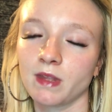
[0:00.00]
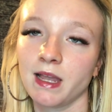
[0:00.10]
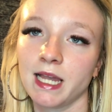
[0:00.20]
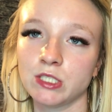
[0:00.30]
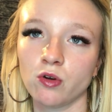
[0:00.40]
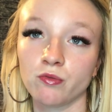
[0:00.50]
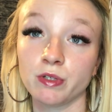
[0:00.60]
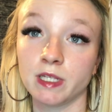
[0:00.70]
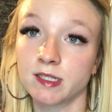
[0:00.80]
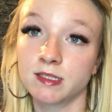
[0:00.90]
I don't
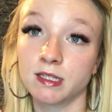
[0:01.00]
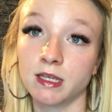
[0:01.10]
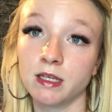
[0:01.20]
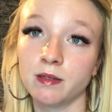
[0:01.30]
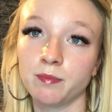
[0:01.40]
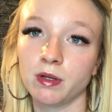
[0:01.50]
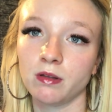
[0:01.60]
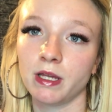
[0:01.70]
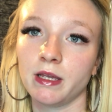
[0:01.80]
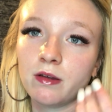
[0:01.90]
really see, but,
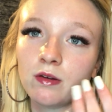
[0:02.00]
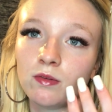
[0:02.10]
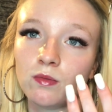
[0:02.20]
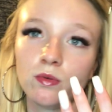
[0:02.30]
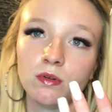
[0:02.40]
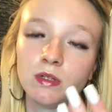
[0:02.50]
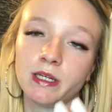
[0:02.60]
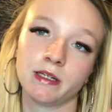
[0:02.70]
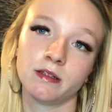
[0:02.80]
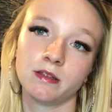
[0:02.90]
like, we'll, like,